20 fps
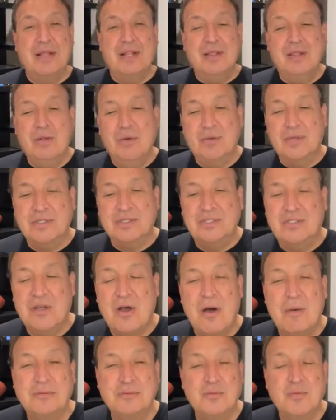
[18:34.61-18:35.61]
Look at
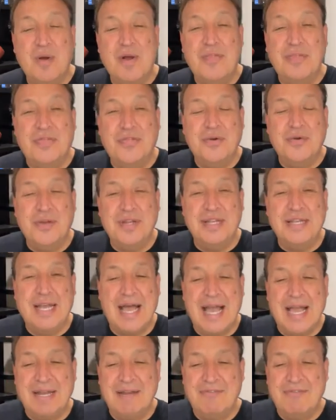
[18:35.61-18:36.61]
Psalms
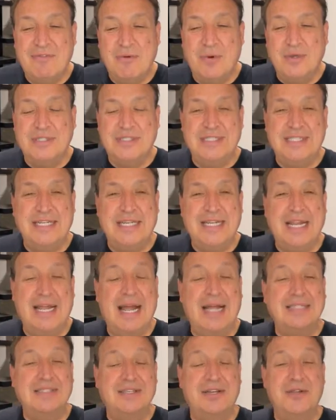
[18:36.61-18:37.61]
139, 14.
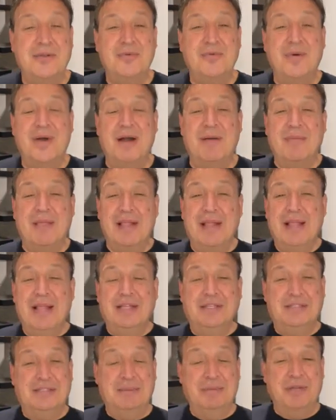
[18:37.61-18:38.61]
I tell you what,
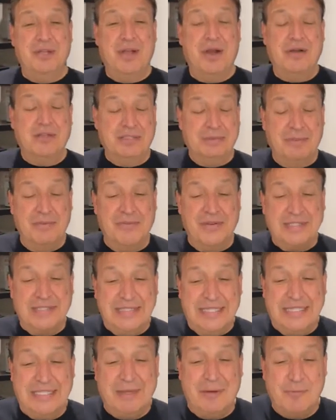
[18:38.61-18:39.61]
some of y'all, some of
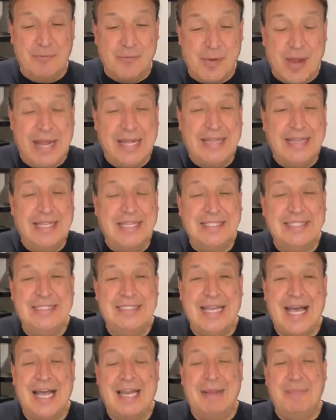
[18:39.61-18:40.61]
us need to write this
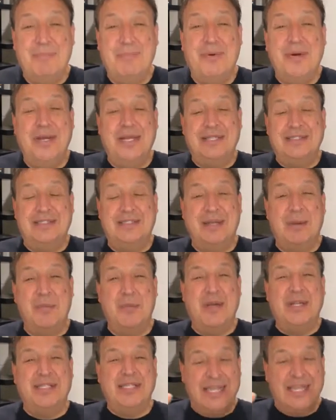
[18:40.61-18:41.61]
down and put it
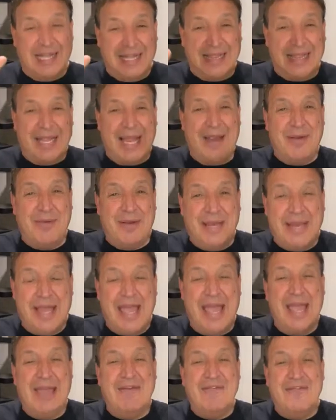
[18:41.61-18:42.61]
somewhere and declare it
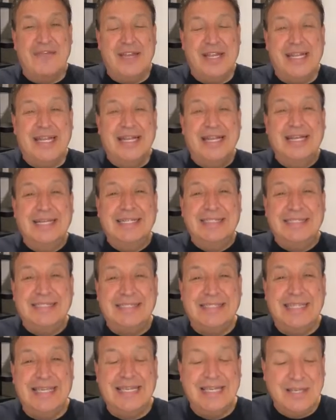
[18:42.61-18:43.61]
every
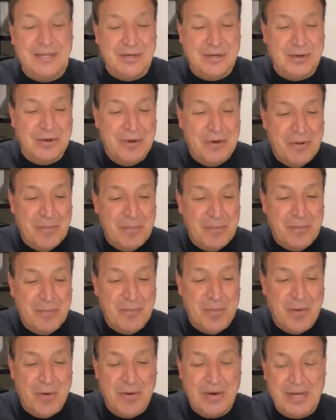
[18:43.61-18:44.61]
single
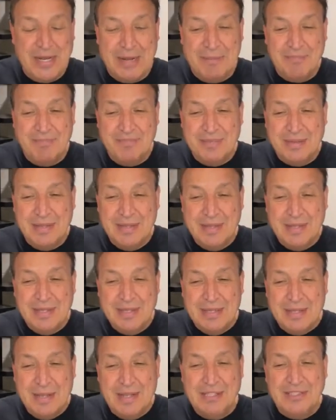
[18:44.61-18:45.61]
morning.
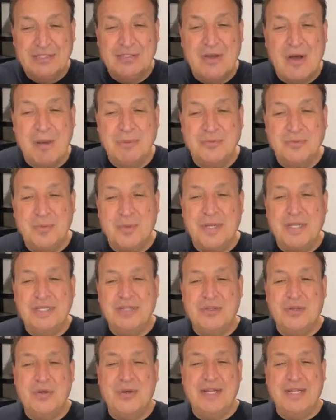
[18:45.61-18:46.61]
In Psalms
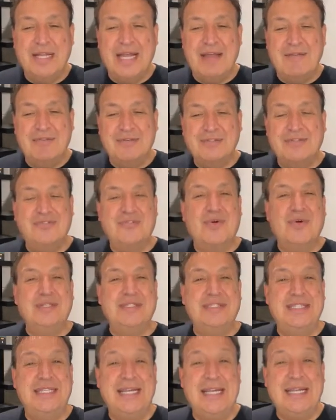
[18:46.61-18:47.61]
139, verse
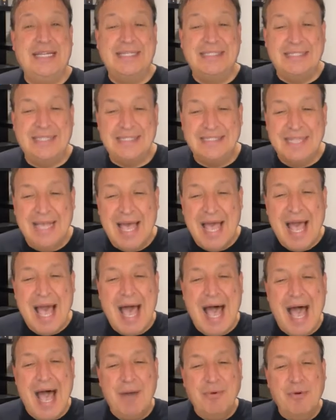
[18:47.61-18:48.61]
14, it says,
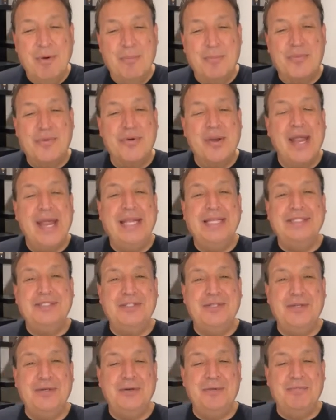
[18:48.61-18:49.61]
I will
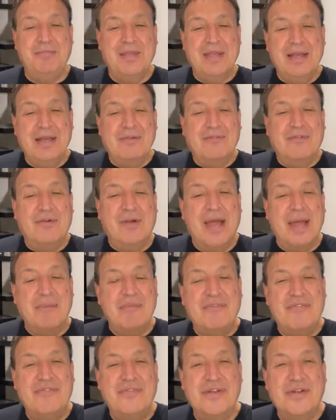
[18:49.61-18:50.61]
praise you, for I am
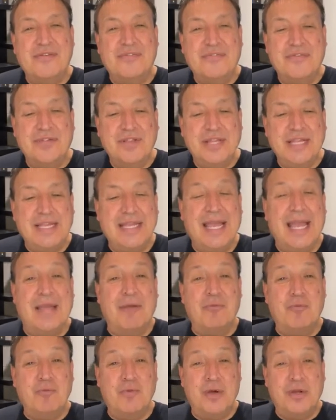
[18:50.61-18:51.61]
fearfully
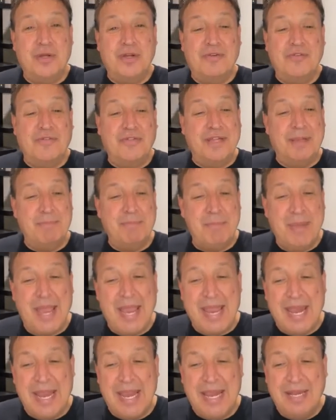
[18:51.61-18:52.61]
and wonderfully
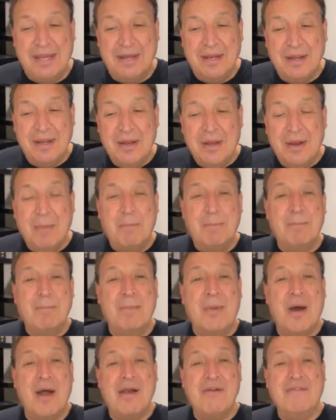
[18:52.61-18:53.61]
made.
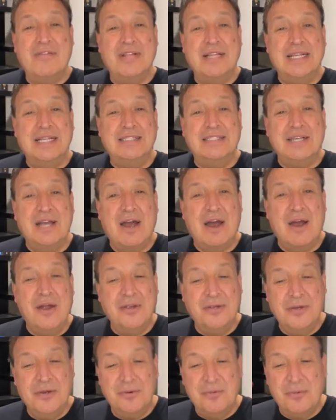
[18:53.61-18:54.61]
Marvelous
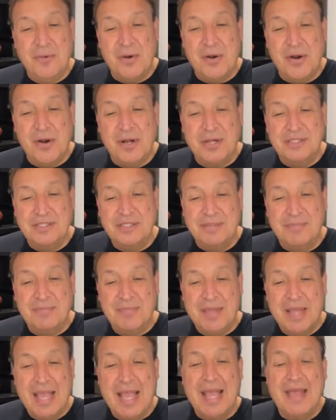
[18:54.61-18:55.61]
are your works,
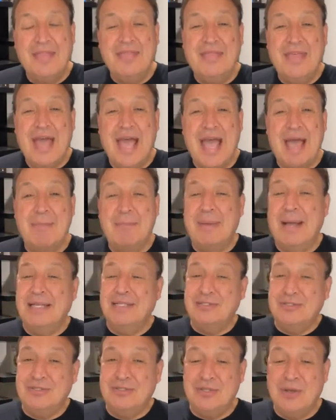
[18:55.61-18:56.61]
and that my
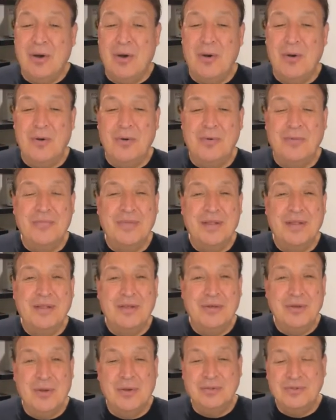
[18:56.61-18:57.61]
soul
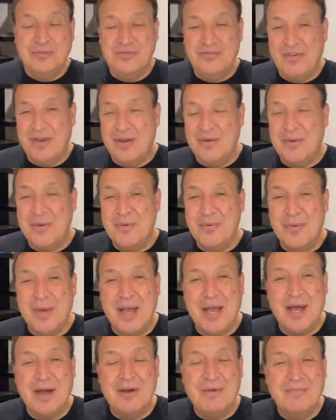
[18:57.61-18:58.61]
knows very
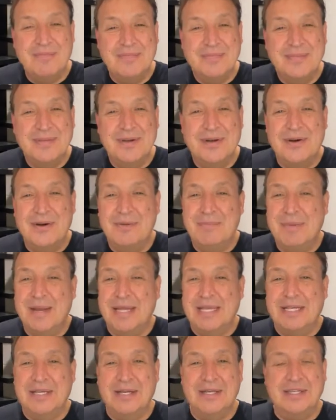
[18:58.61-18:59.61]
well. Oh
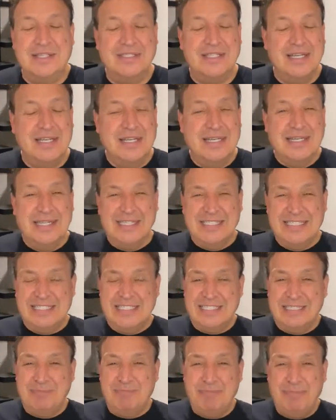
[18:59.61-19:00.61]
my goodness.
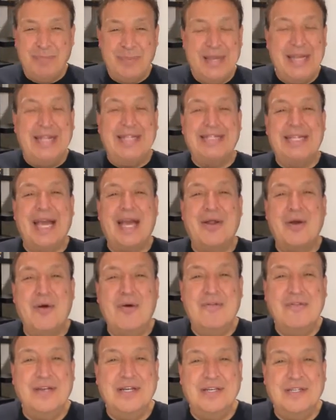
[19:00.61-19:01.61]
Speak that
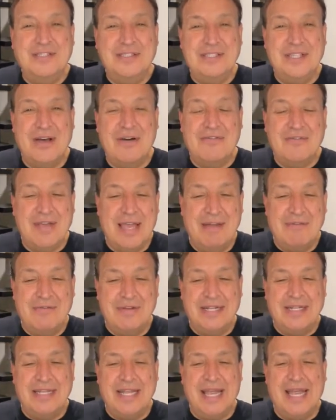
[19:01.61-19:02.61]
over yourself
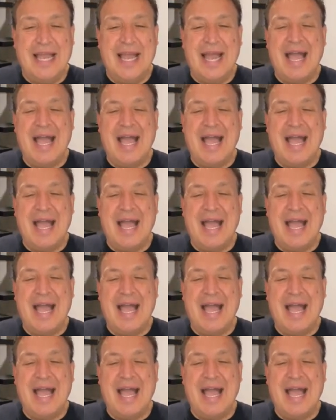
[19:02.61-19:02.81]
every day.